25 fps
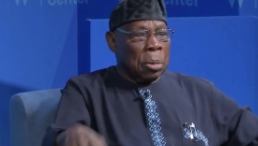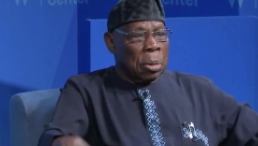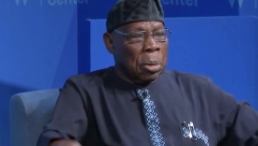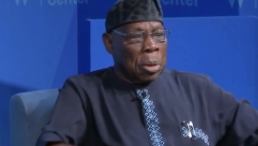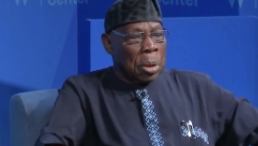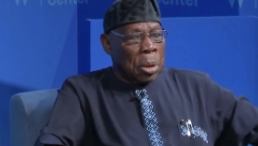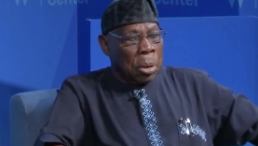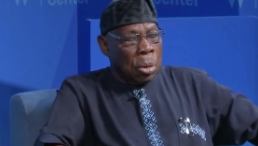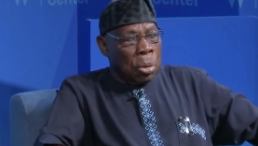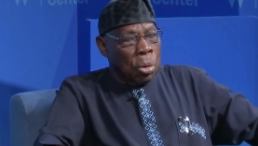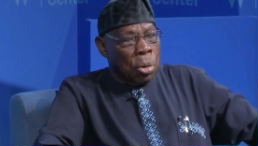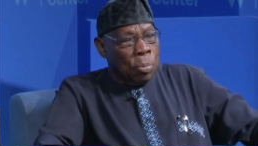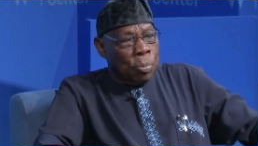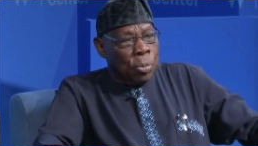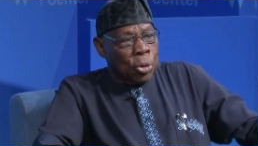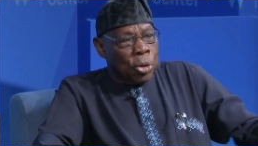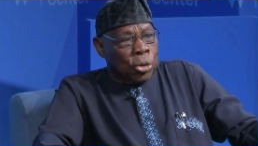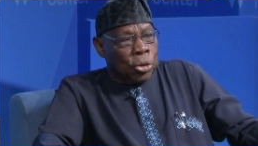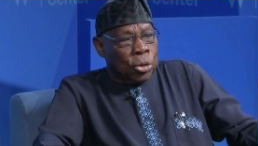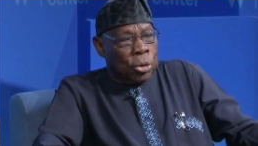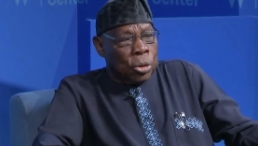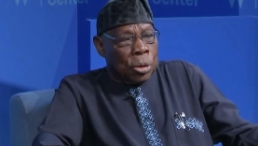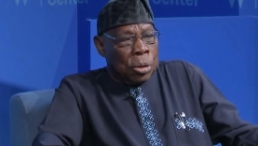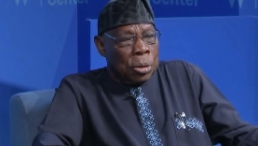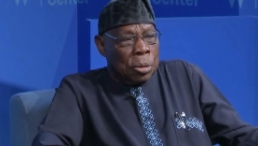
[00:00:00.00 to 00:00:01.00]
a
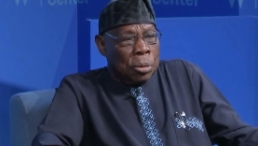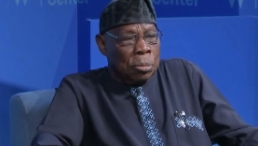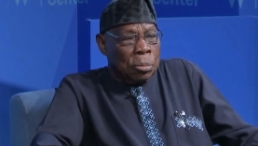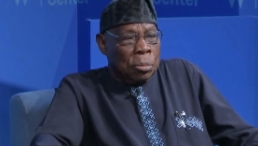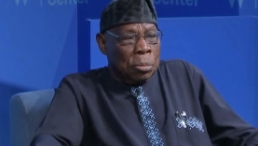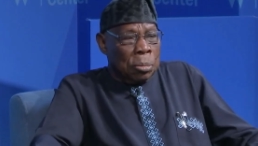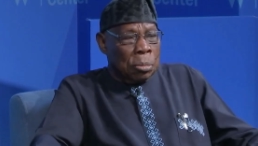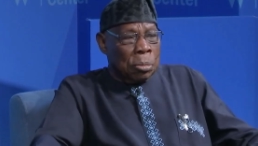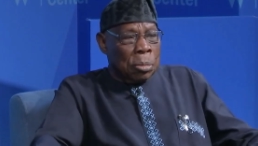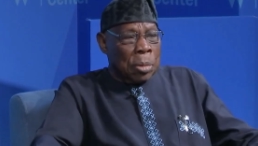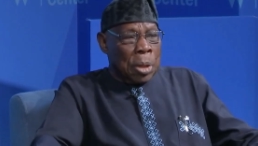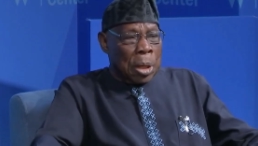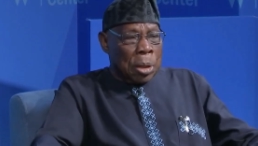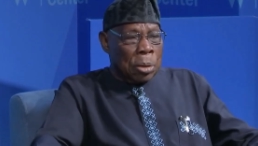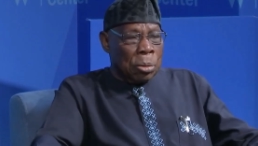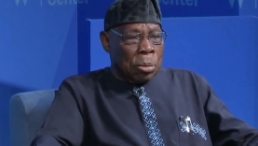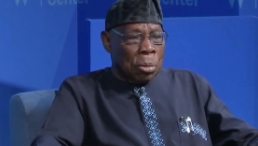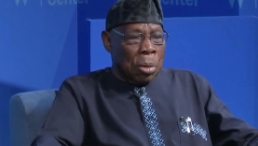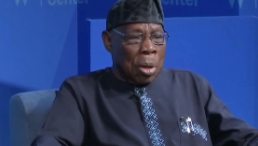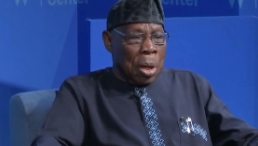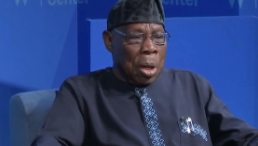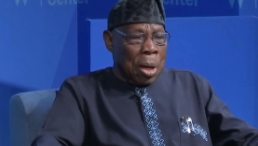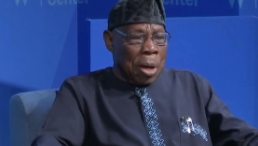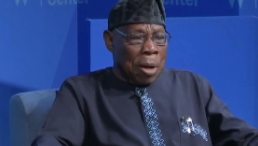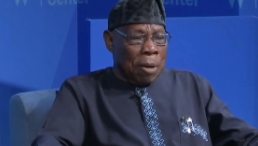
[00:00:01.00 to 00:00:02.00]
commission where you
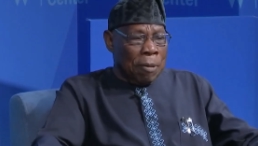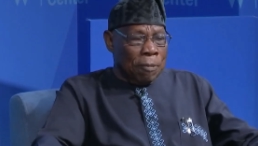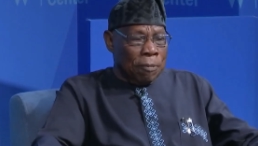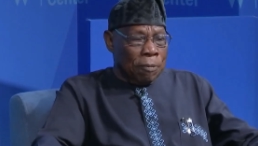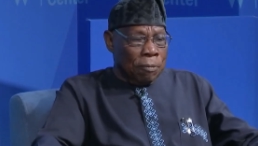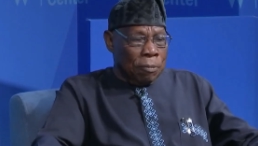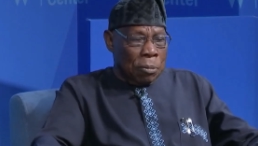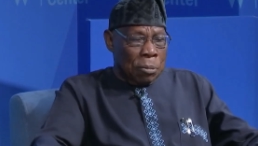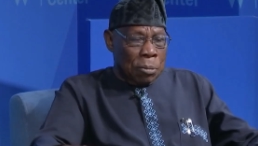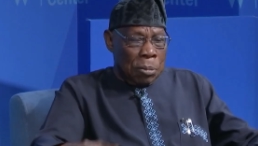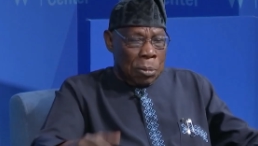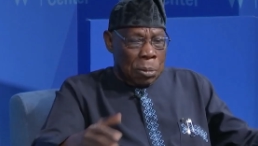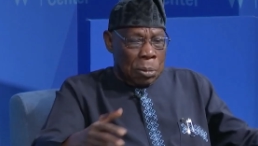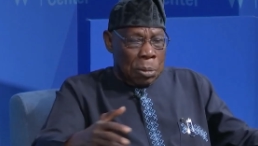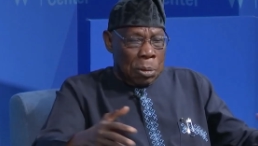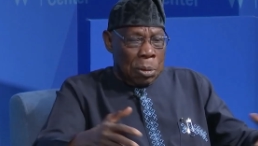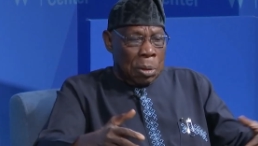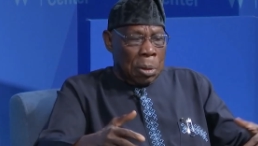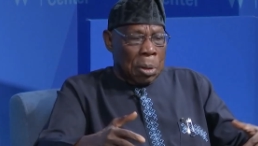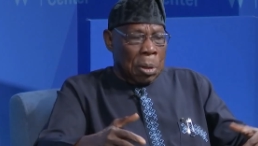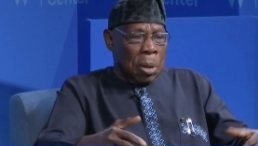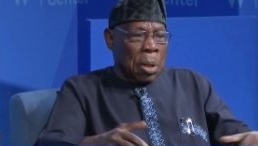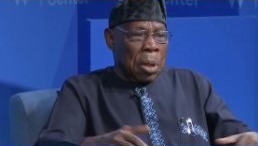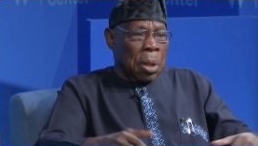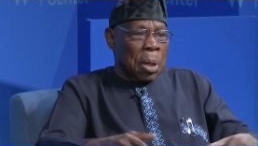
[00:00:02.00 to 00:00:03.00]
have
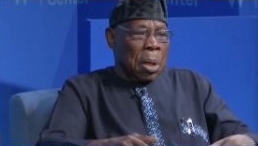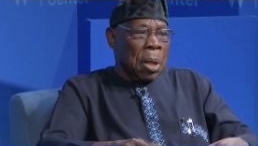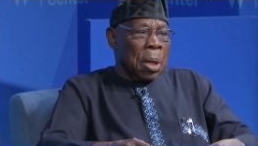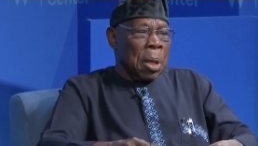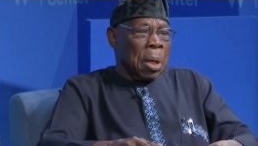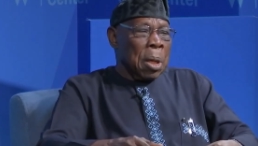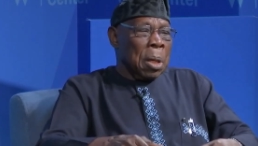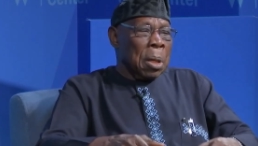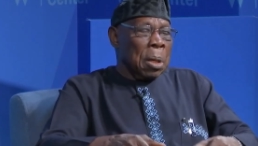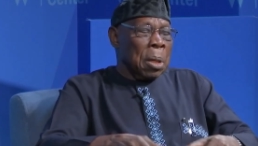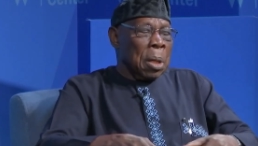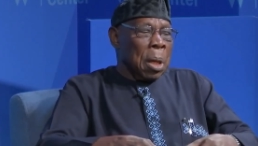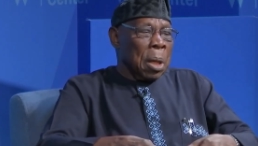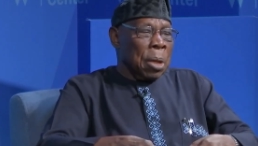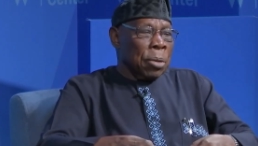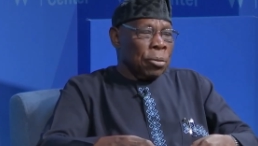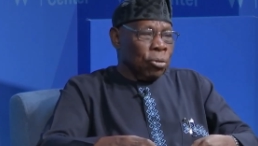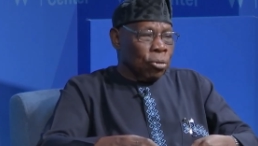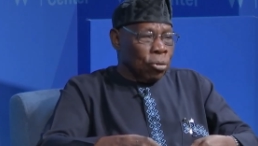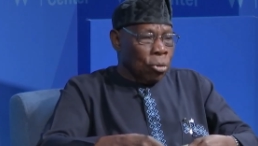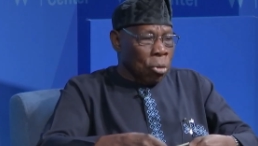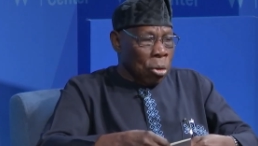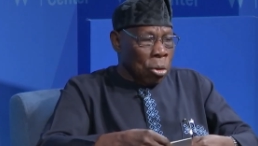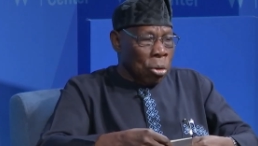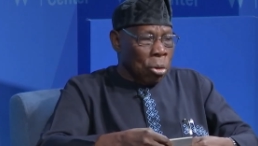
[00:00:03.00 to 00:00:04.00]
a
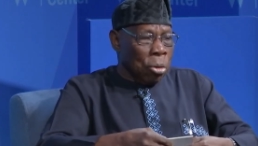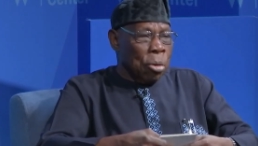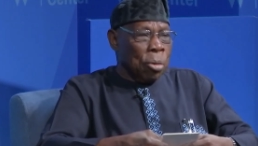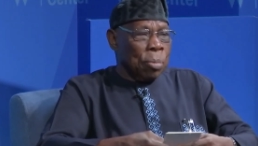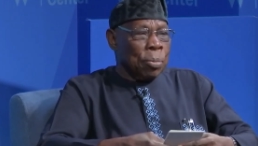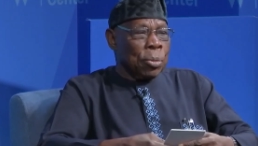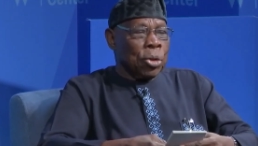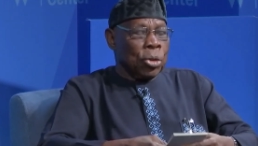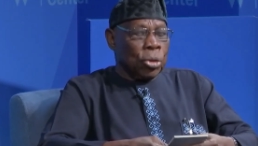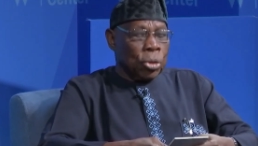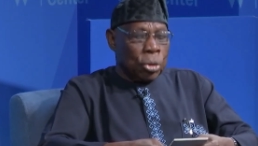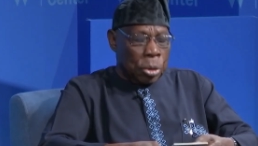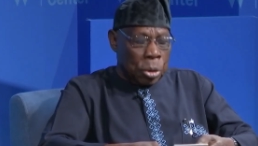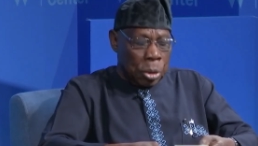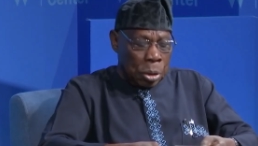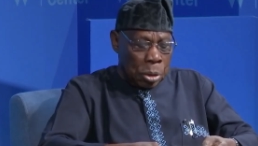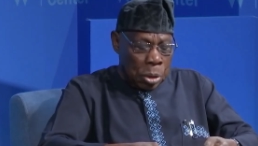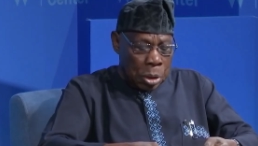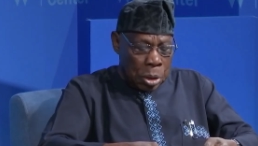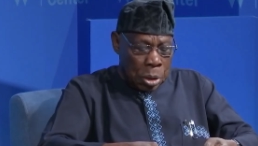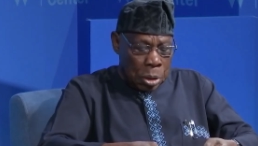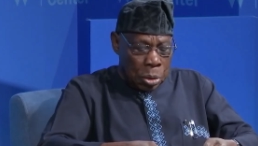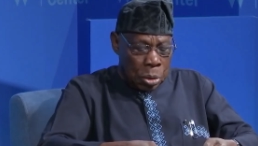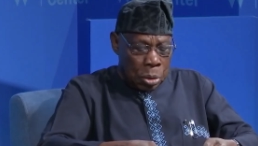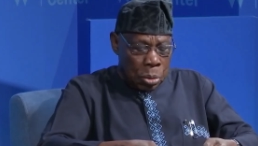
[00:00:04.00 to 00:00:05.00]
strong commission,
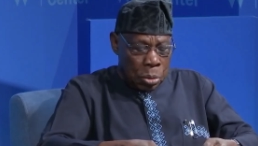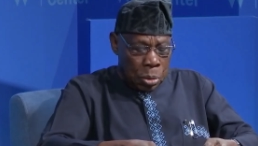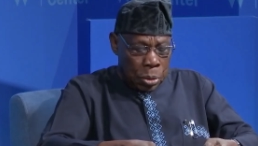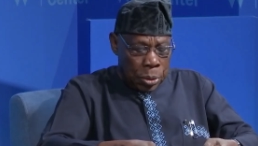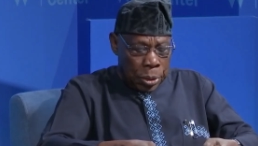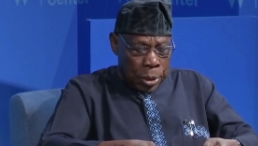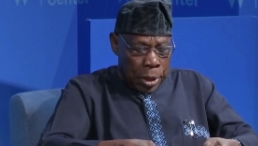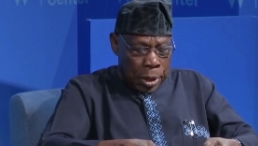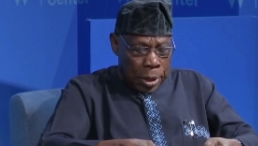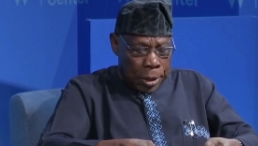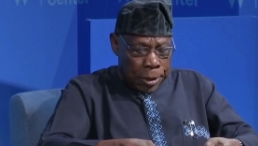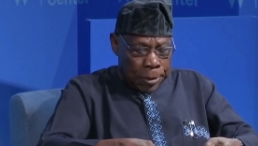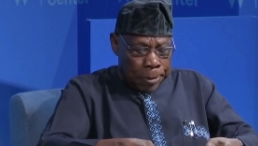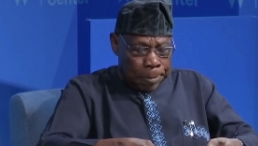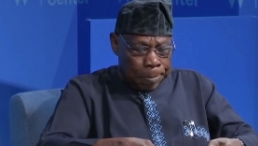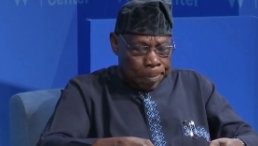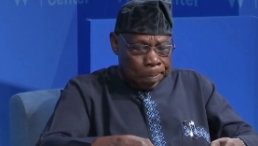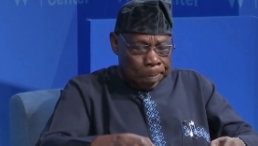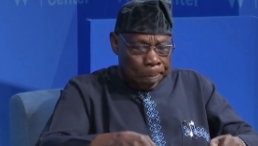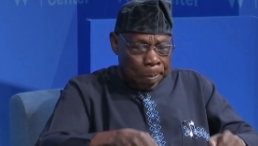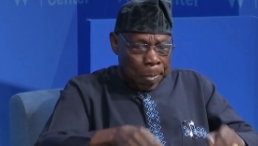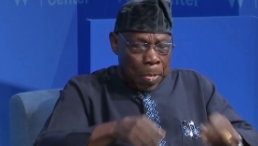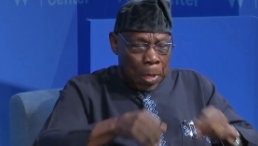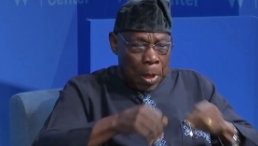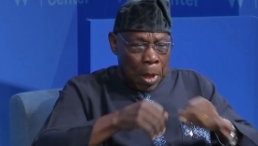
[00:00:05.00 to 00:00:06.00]
all that.
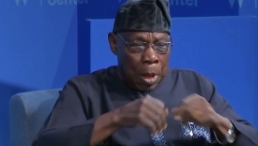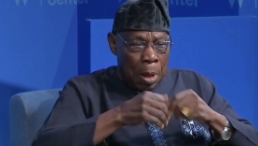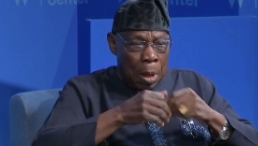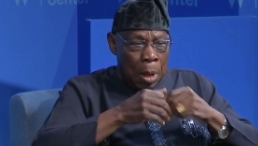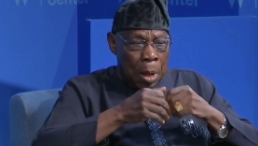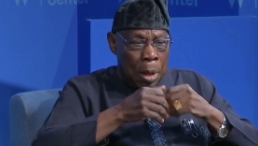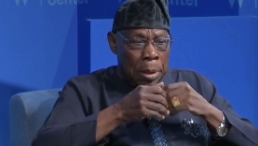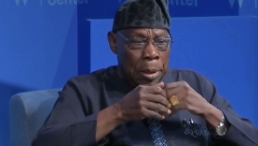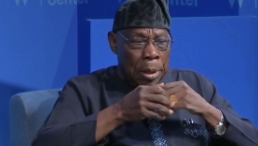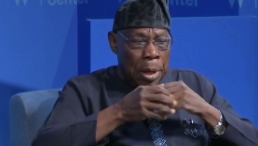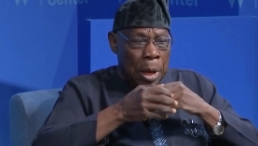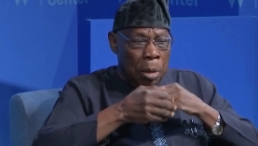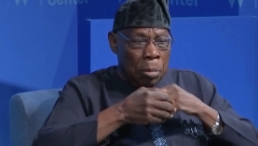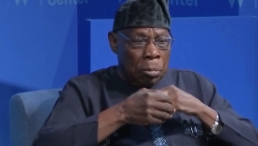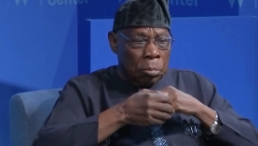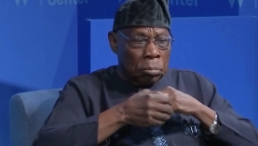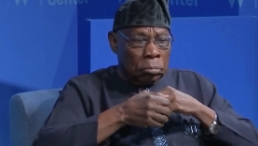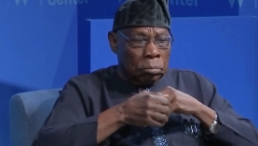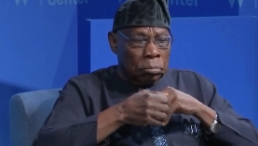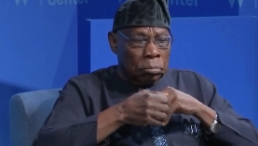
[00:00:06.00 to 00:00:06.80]
Now,